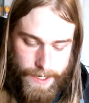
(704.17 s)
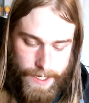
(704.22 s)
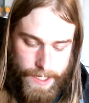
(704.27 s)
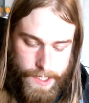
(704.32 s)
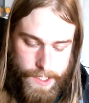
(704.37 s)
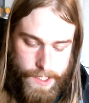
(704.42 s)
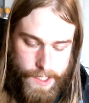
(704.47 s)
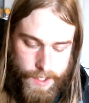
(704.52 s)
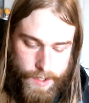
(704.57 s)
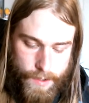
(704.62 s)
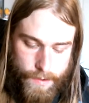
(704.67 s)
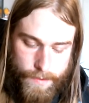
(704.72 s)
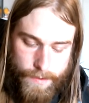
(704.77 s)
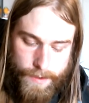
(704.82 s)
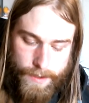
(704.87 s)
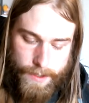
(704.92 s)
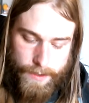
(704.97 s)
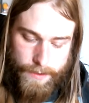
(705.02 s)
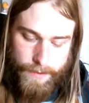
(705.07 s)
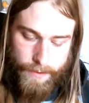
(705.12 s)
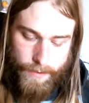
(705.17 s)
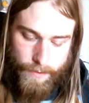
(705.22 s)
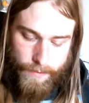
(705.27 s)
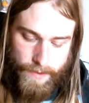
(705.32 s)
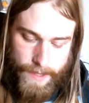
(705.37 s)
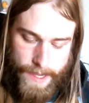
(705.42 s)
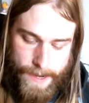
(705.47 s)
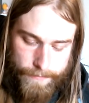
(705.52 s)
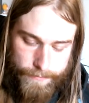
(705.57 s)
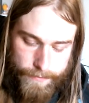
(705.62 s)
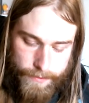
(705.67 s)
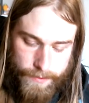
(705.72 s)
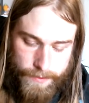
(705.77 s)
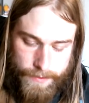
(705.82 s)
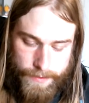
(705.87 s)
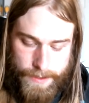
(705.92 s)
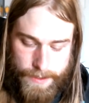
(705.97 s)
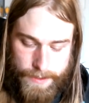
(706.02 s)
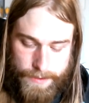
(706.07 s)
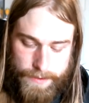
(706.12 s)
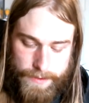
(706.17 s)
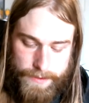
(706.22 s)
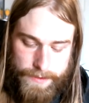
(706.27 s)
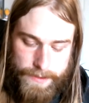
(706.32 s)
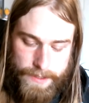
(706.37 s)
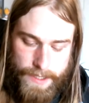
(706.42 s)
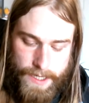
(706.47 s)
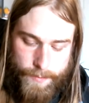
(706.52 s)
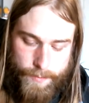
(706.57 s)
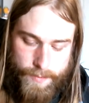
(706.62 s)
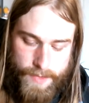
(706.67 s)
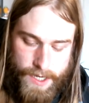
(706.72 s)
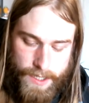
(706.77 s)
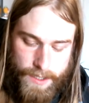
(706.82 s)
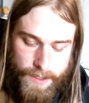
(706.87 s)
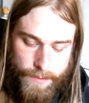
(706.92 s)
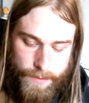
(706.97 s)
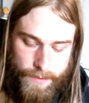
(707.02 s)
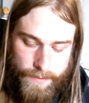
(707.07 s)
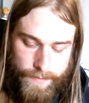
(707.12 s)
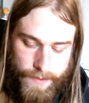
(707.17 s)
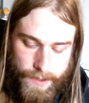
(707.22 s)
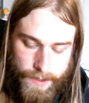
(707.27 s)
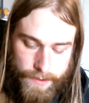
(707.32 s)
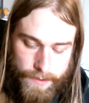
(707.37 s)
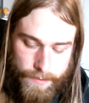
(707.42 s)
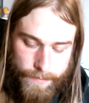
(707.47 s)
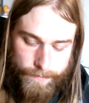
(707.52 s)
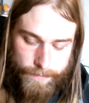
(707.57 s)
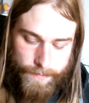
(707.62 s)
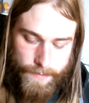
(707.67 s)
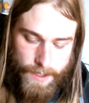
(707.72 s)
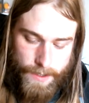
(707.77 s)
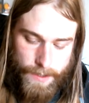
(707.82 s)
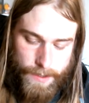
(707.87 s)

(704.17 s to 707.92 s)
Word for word: and know your laughter does not make you a victim.